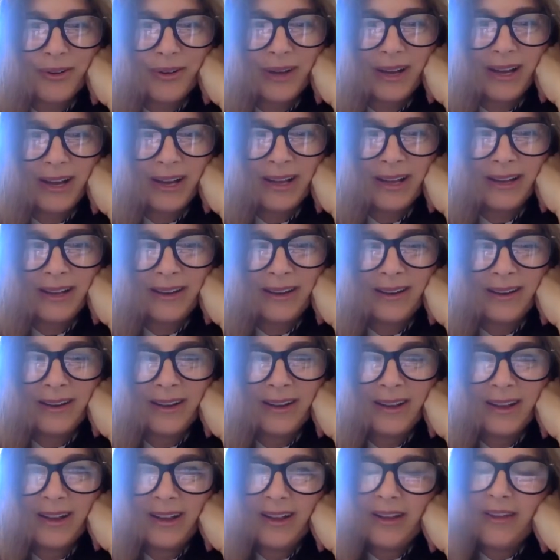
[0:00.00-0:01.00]
and
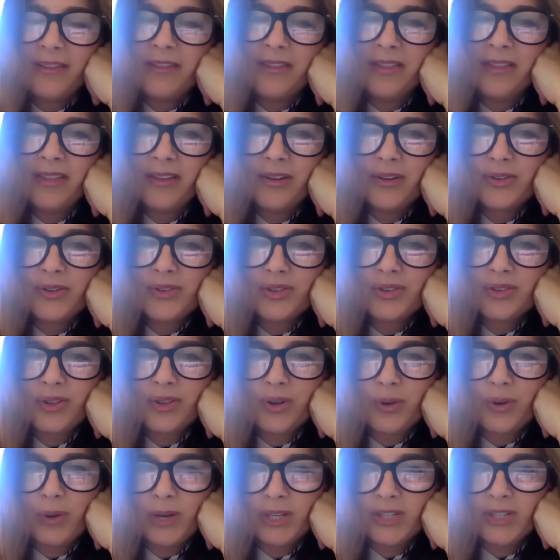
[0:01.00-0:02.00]
those are
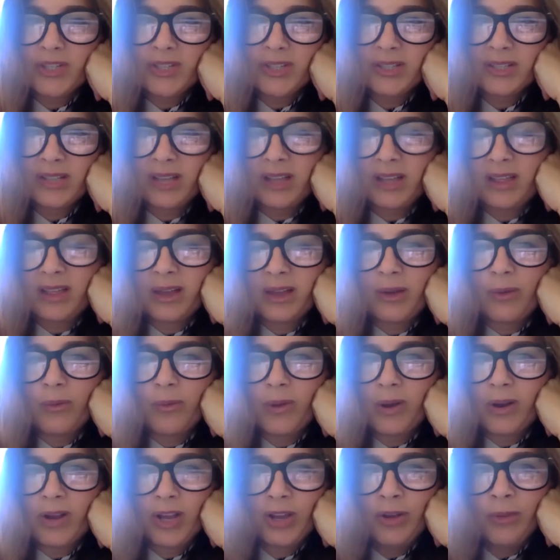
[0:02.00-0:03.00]
the questions, I think,
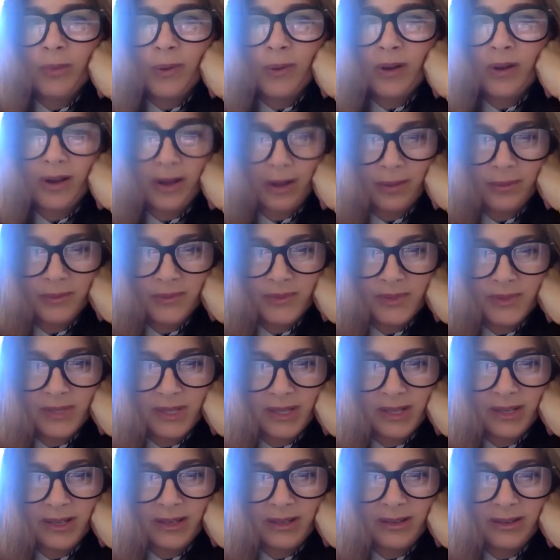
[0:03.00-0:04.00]
where humor comes
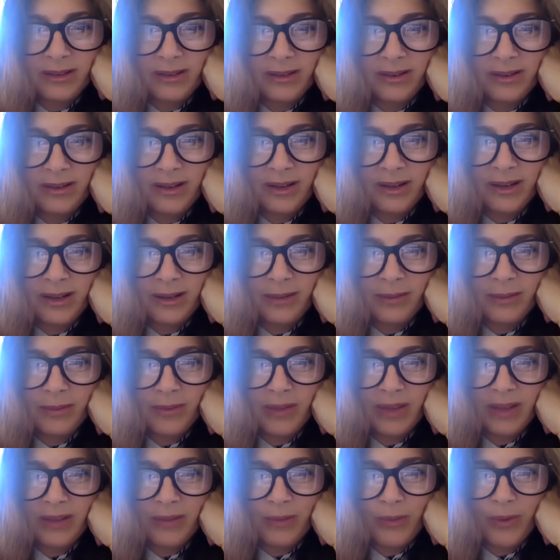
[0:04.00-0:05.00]
in,
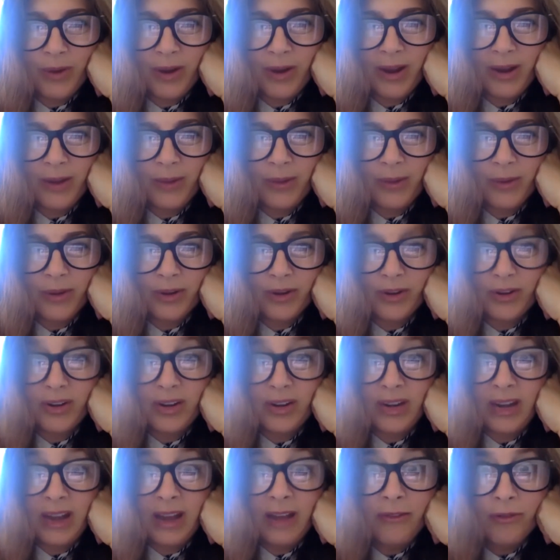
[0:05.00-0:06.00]
and where Edward
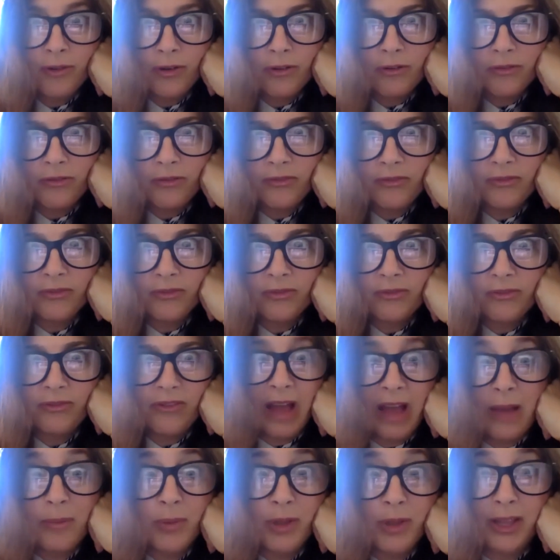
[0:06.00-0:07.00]
could never
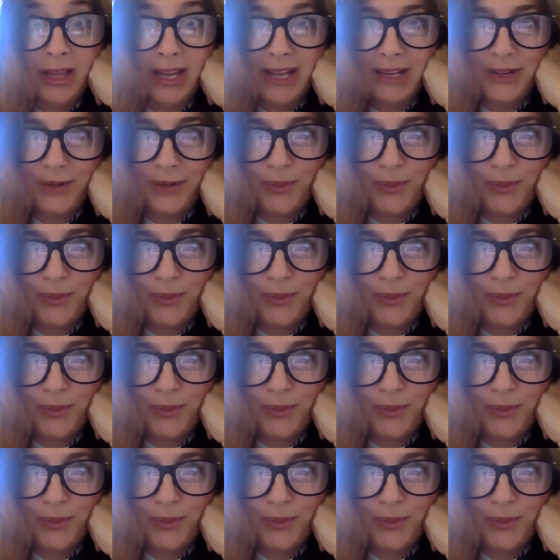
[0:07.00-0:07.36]
fabulate